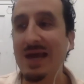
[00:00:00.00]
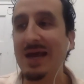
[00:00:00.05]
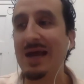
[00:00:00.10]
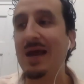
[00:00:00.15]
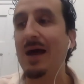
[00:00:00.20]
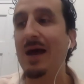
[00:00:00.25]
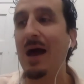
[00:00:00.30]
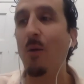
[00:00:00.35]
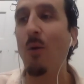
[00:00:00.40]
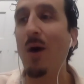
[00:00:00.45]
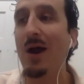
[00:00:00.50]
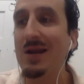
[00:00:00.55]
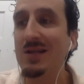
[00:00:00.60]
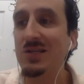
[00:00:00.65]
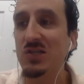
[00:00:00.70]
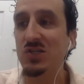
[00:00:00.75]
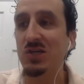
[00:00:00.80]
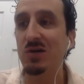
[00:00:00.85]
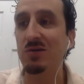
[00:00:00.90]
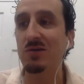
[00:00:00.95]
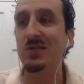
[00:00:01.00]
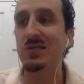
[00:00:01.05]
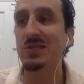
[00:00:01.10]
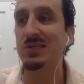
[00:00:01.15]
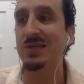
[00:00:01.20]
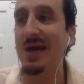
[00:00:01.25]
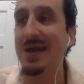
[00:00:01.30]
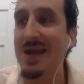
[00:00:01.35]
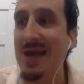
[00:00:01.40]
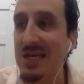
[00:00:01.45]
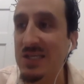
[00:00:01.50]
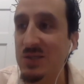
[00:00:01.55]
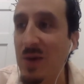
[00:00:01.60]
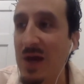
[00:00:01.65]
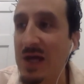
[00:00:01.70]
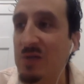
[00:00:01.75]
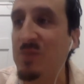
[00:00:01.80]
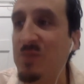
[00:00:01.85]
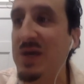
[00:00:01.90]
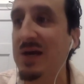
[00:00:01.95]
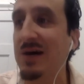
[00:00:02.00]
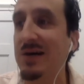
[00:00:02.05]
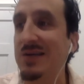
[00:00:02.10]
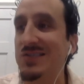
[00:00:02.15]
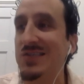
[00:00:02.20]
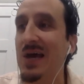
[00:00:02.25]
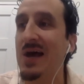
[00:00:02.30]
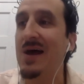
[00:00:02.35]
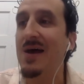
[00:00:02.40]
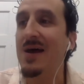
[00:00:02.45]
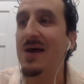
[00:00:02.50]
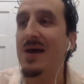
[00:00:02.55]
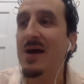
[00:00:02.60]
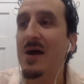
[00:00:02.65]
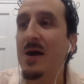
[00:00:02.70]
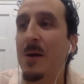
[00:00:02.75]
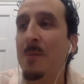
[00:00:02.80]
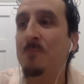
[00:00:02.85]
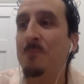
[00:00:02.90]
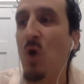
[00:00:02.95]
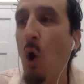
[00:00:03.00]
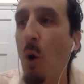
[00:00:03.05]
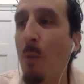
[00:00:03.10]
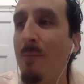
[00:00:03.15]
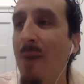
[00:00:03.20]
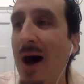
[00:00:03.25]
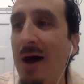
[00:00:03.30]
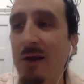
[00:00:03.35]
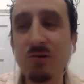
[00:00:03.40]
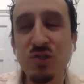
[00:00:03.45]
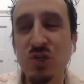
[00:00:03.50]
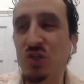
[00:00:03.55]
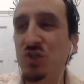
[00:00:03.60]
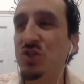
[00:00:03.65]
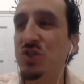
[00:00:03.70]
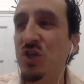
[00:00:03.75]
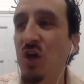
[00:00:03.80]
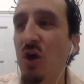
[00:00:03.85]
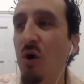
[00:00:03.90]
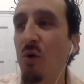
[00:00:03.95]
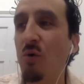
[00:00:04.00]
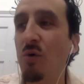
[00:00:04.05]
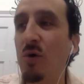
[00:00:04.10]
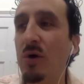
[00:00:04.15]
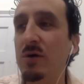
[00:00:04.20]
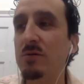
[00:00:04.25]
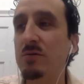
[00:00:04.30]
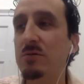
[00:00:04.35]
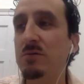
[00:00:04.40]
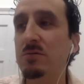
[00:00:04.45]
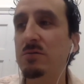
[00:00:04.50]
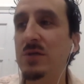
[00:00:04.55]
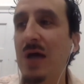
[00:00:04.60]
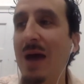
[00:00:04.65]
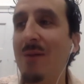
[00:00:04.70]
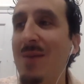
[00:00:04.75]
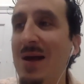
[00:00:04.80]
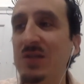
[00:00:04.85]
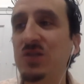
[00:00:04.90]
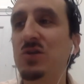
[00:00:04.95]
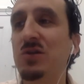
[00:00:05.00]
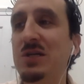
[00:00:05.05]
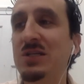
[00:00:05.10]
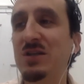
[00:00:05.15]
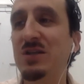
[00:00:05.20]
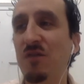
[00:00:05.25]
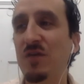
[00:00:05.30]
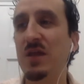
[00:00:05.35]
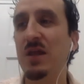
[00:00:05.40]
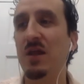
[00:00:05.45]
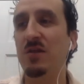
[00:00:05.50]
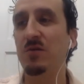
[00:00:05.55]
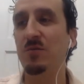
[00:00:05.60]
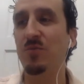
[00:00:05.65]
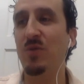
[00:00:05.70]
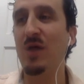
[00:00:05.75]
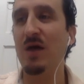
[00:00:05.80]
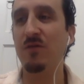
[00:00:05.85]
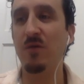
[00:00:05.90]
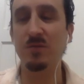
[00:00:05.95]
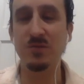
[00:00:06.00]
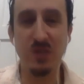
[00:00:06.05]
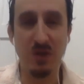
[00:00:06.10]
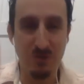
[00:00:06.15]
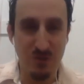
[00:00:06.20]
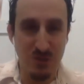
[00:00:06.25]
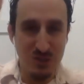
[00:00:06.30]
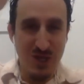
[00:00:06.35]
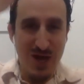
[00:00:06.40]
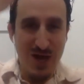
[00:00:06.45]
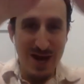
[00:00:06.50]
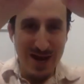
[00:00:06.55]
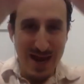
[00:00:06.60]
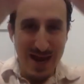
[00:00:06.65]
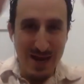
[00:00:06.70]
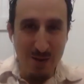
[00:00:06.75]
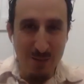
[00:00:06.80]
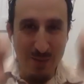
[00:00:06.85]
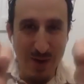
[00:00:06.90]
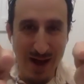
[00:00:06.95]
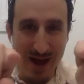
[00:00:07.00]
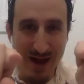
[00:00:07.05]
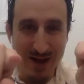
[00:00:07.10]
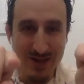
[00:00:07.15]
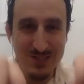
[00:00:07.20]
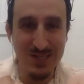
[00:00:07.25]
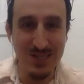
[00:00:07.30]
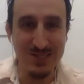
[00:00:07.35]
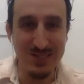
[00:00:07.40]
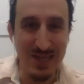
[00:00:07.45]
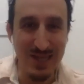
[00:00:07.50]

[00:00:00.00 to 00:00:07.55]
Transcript: And I wanted to share the design aspect because our model is just so diametrically different than other platforms that are just kind of in a box. It's